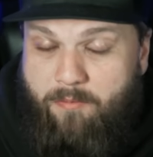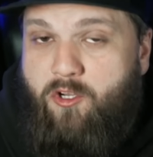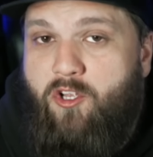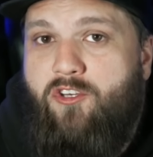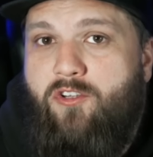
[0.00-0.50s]
some
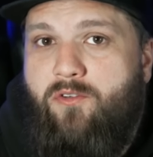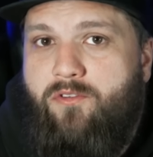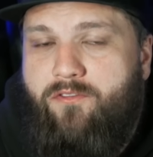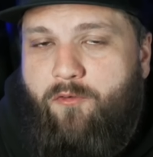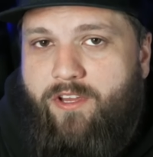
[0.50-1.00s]
good
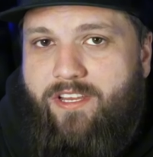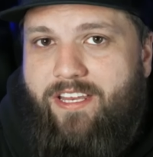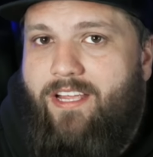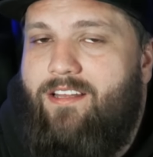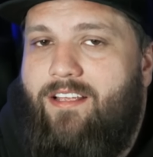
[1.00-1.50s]
news for you,
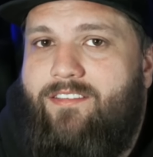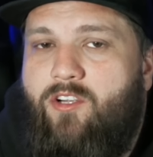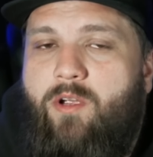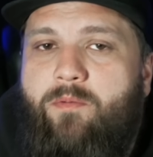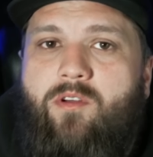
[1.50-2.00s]
Nick. Unless the
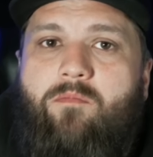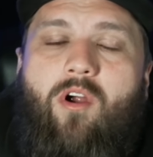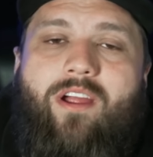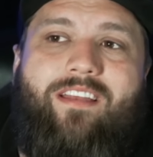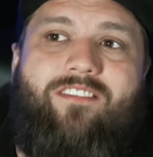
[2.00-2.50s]
crypto
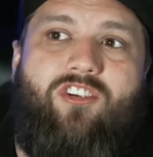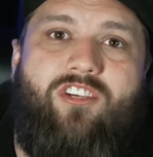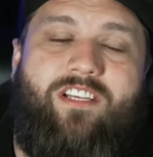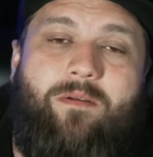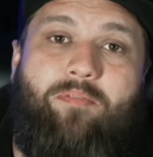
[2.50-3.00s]
markets
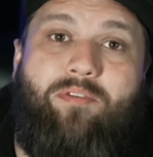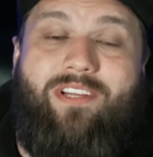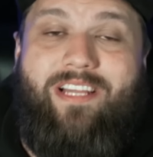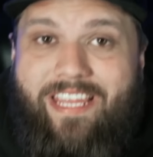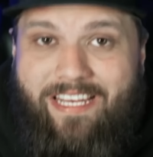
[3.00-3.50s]
just
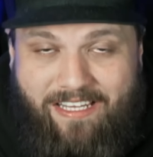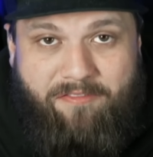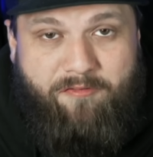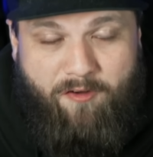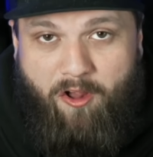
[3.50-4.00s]
completely
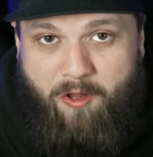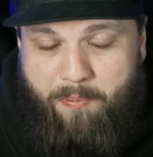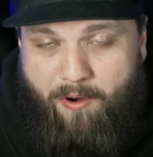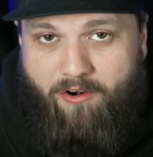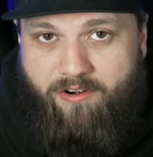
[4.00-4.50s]
fall
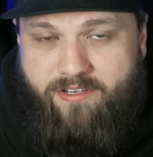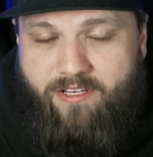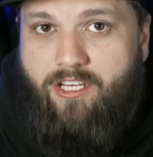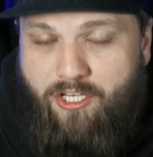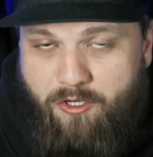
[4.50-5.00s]
apart,
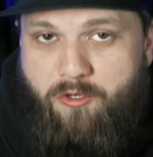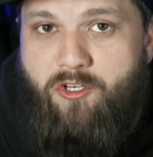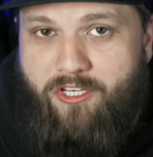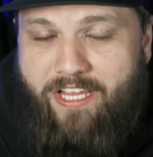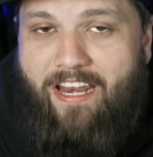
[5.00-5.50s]
you
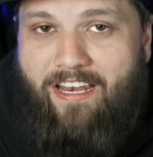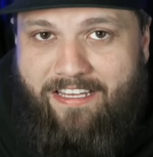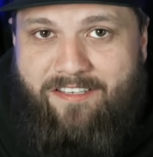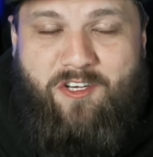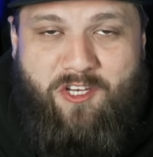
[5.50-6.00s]
should get at
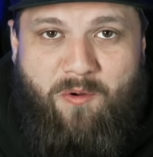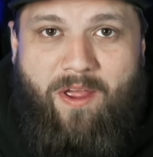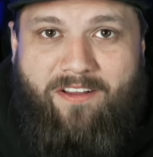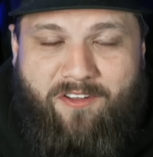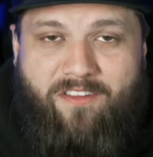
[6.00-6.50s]
least a
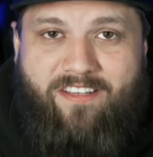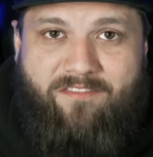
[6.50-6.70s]
2x on this